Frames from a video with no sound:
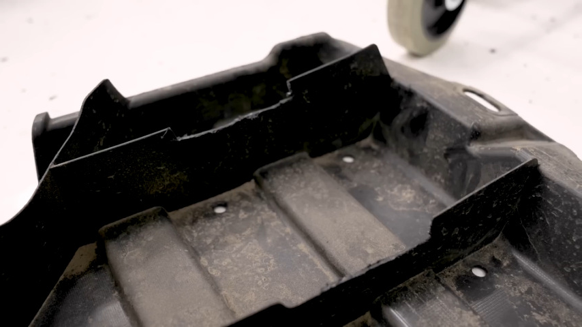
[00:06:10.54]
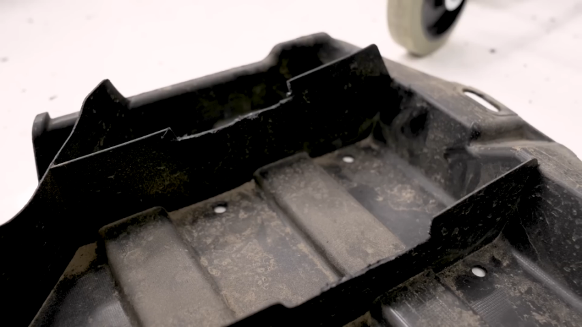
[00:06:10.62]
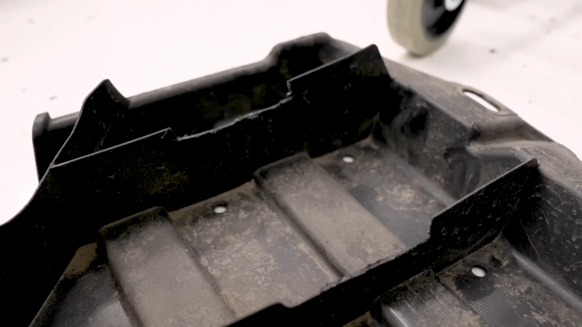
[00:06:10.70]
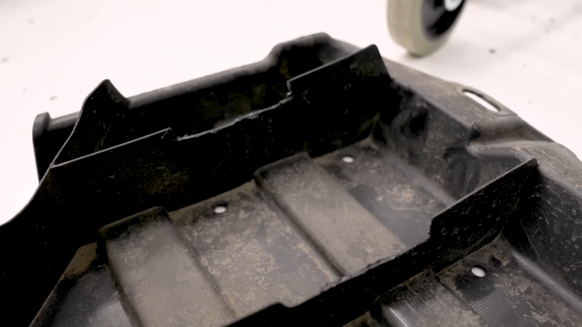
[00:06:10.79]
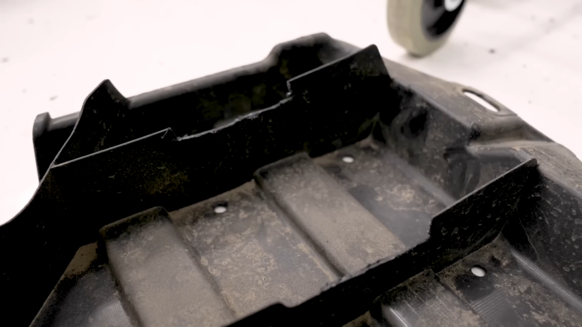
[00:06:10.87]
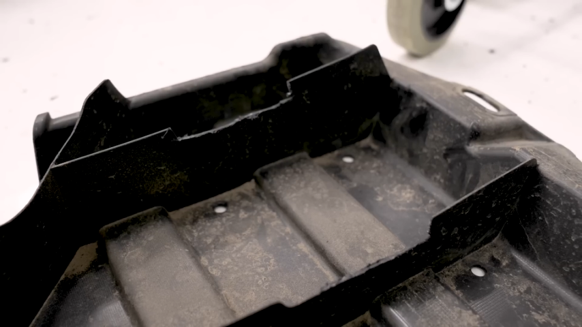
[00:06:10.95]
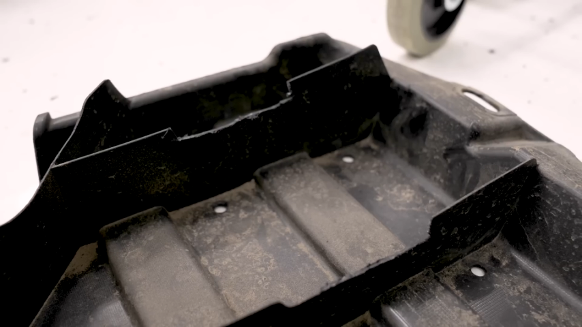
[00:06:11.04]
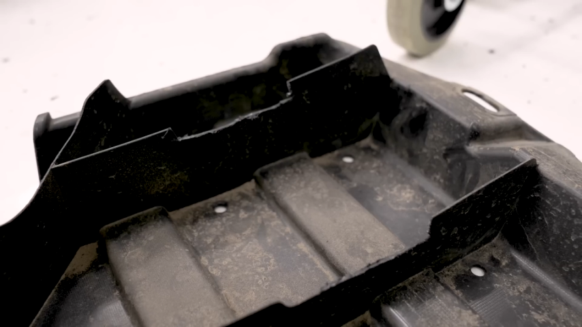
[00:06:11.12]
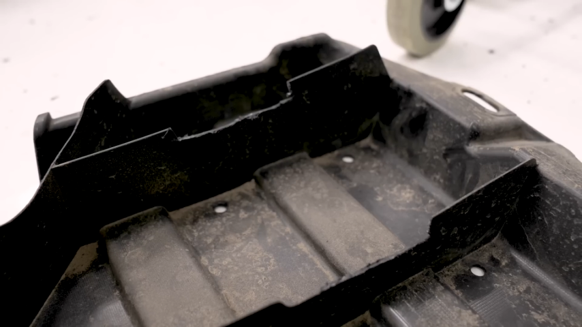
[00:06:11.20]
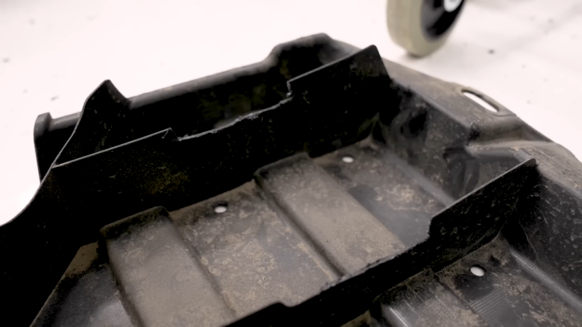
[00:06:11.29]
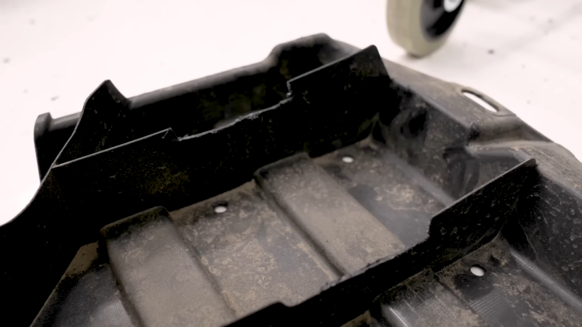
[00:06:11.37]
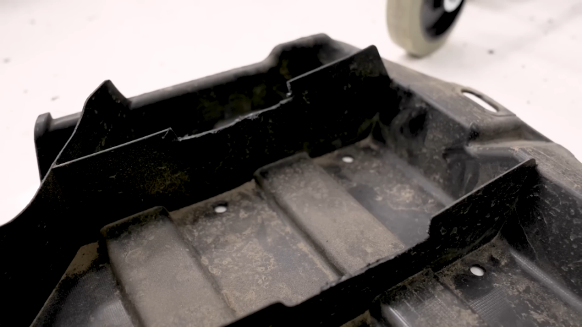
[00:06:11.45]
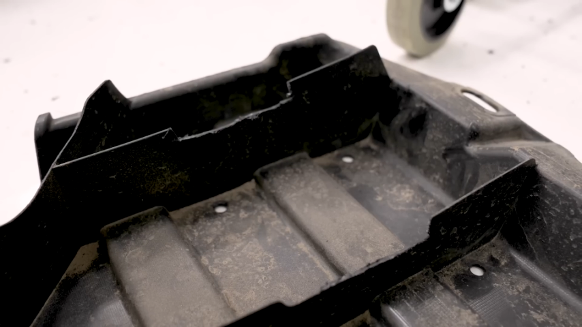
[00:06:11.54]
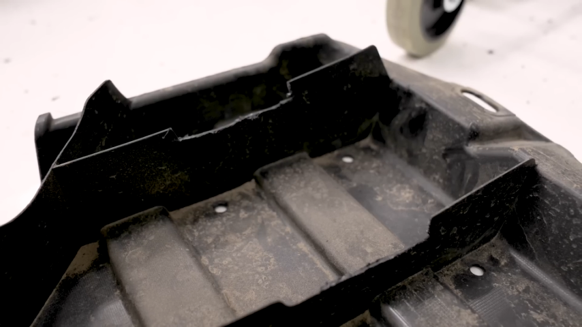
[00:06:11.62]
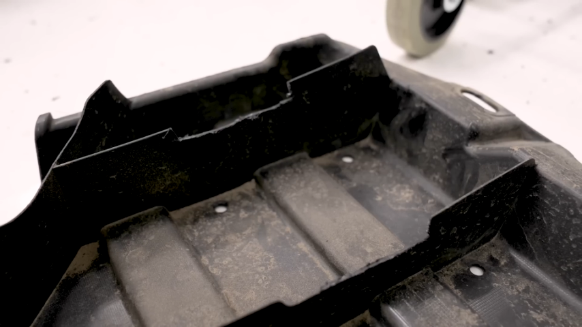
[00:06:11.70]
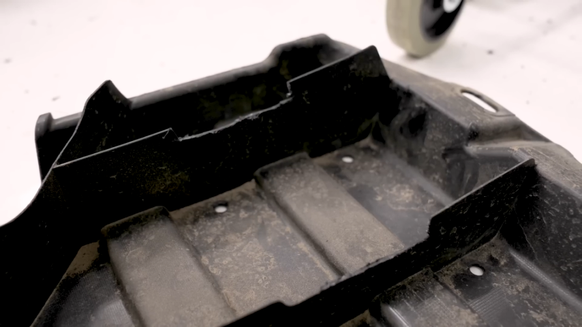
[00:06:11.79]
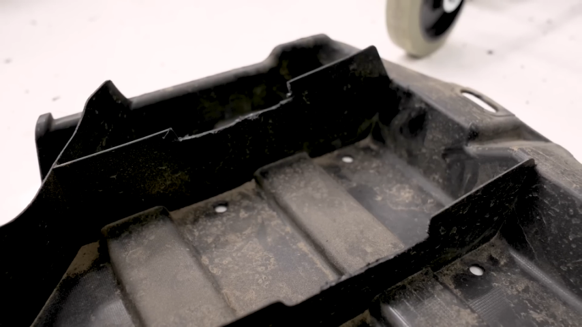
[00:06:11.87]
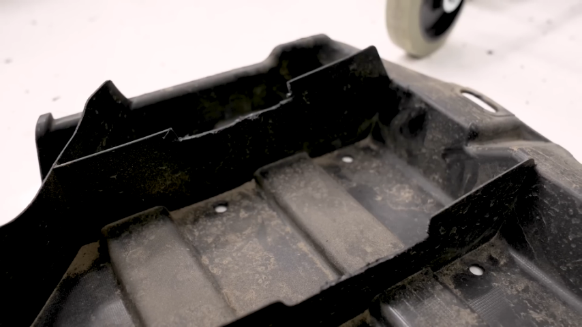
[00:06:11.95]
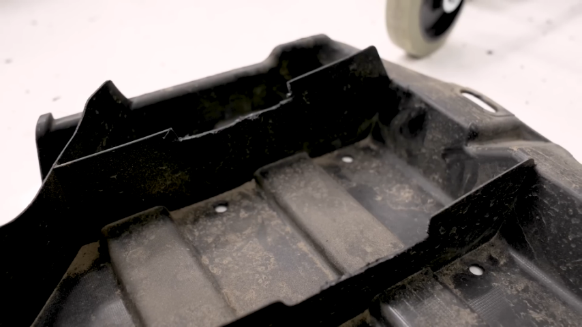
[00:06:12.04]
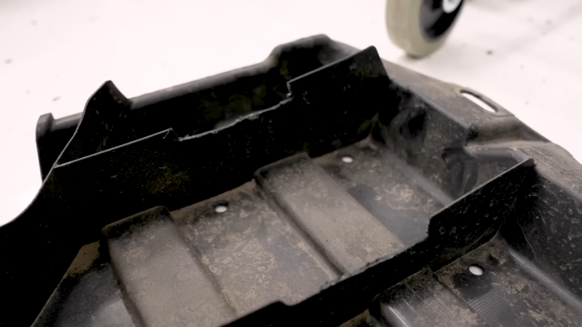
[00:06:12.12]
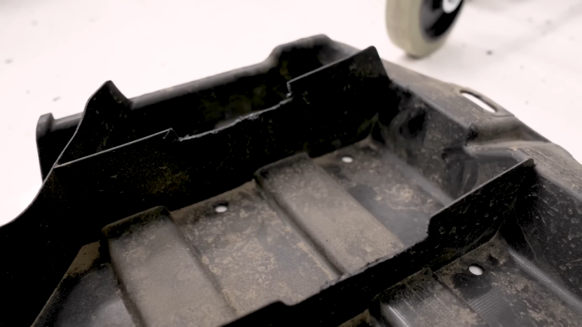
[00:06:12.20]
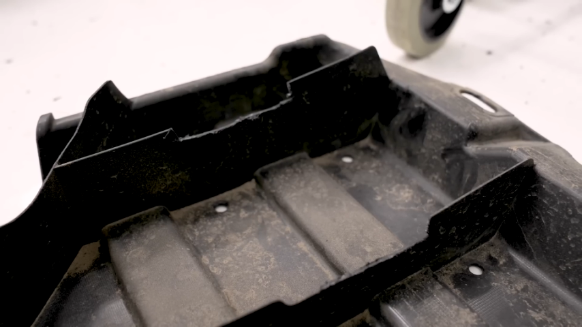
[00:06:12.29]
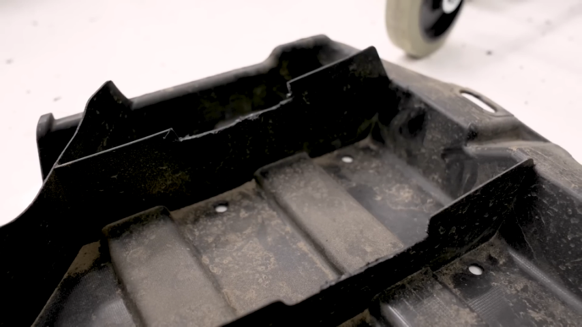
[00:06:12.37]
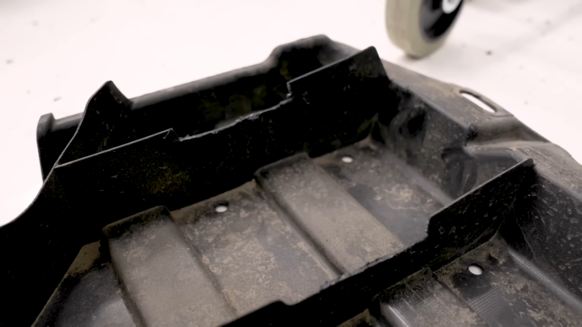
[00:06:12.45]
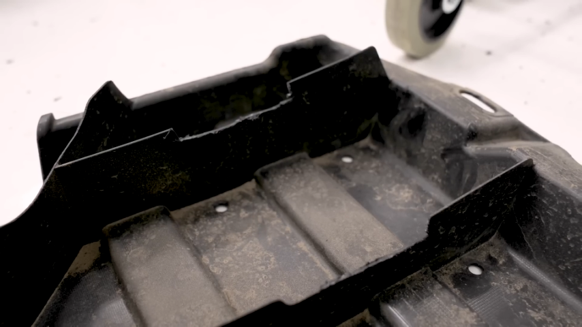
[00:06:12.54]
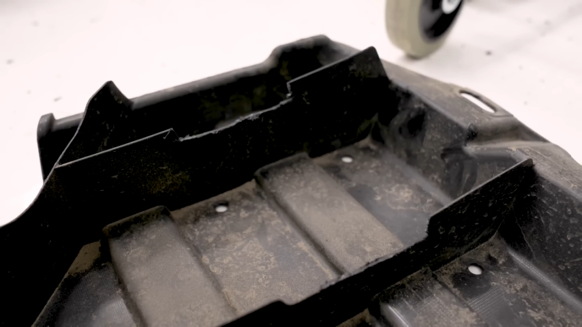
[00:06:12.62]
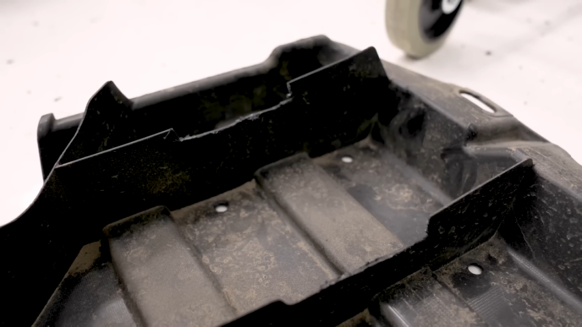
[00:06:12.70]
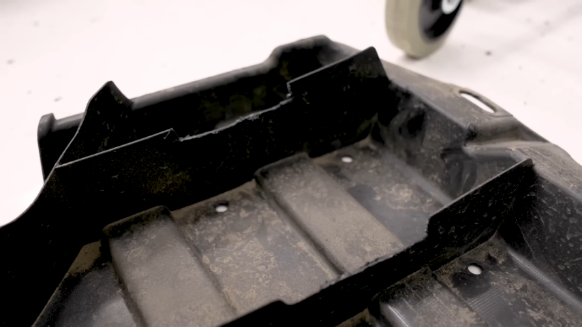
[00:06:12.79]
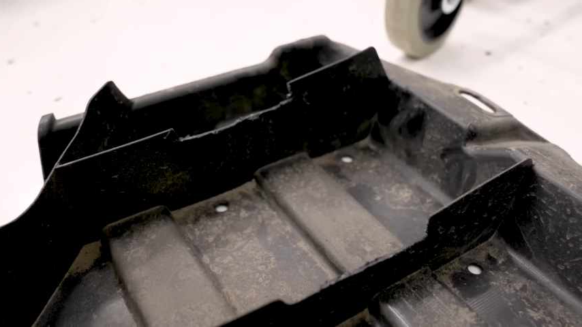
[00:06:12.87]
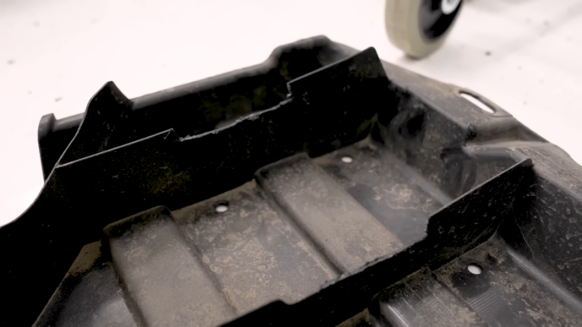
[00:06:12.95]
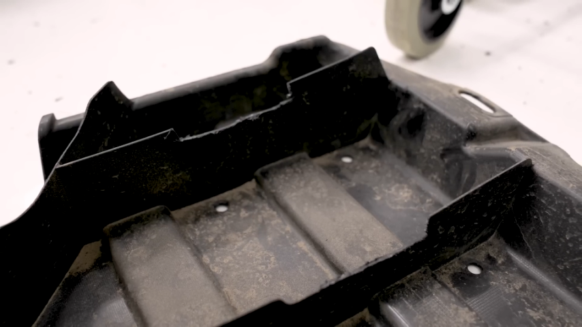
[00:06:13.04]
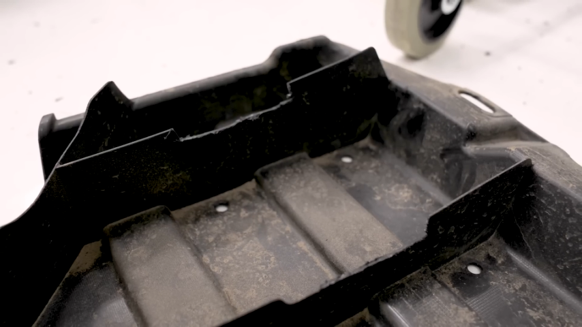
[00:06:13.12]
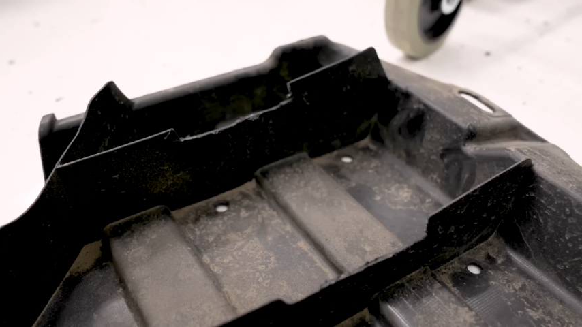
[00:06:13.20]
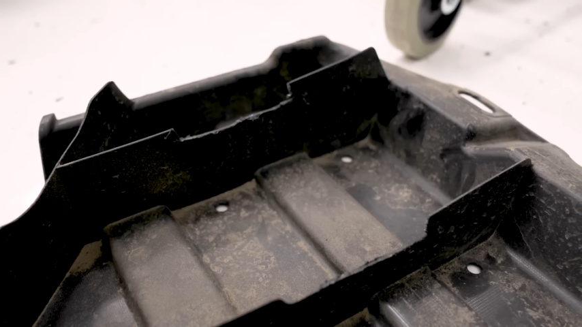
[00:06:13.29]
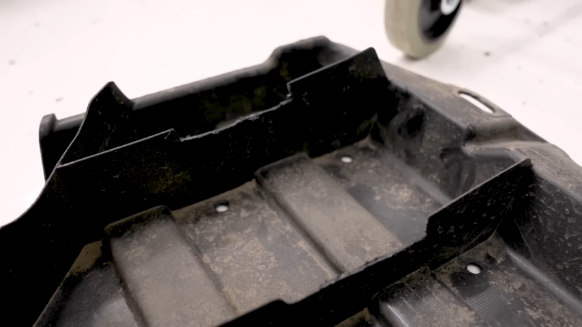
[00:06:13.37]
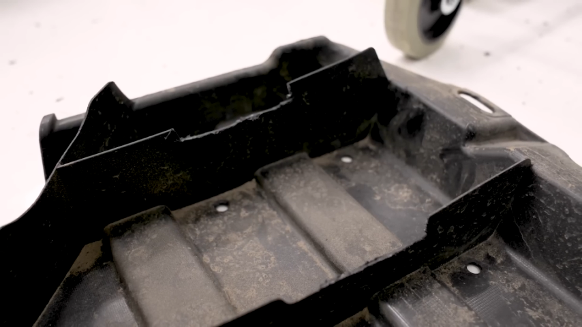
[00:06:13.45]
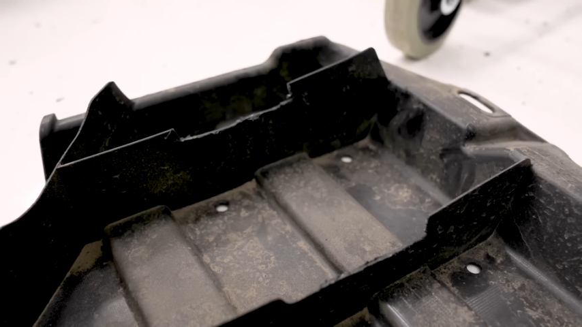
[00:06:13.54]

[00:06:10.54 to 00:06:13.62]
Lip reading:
[unreadable: no face in view]